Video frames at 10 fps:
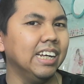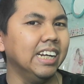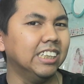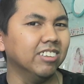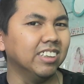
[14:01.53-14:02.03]

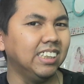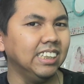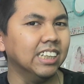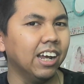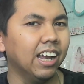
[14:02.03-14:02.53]

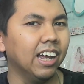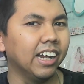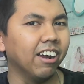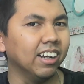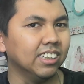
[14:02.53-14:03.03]
interesting
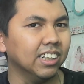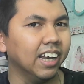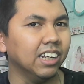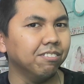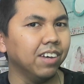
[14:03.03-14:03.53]
character
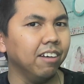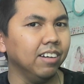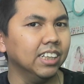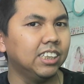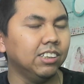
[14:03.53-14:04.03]
at the very
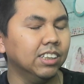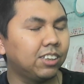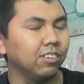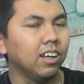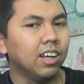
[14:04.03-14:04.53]
least,
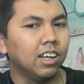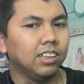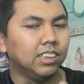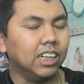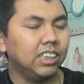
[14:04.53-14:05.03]
just
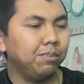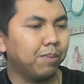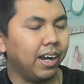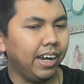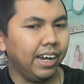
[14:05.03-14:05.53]
judging
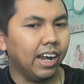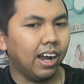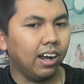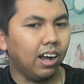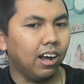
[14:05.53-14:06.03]
by
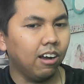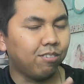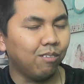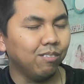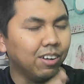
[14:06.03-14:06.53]

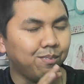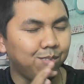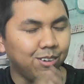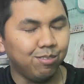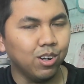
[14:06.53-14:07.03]
from the
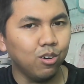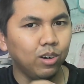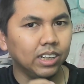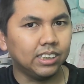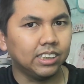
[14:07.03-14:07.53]

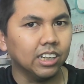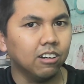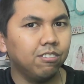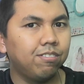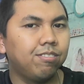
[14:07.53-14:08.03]
preview
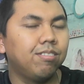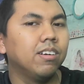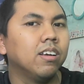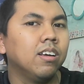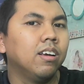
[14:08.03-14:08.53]
itself.
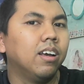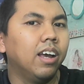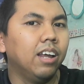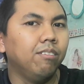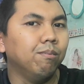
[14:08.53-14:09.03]

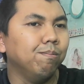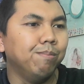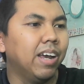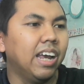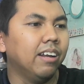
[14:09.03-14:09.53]
And
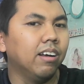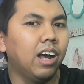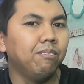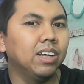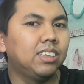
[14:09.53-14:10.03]
man,
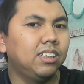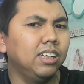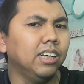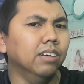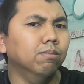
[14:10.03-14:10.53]
I must say,